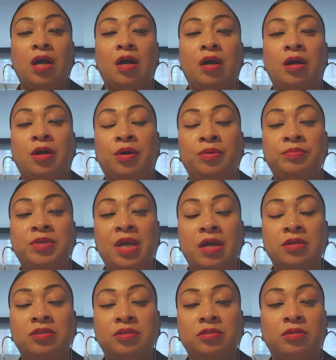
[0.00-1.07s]
um,
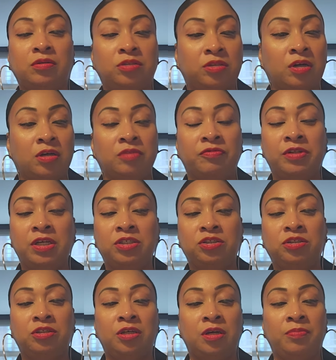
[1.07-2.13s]
yes stuck in a
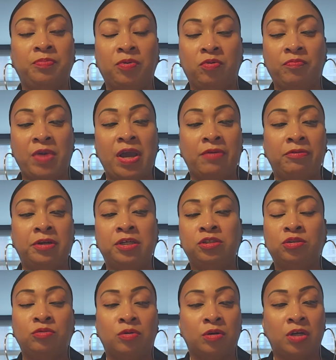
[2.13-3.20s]
relationship or
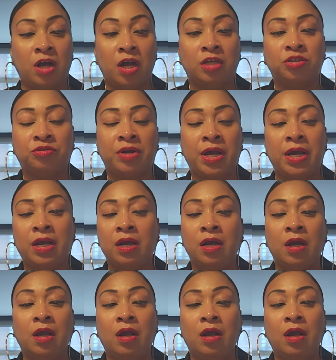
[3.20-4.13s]
marriage or contract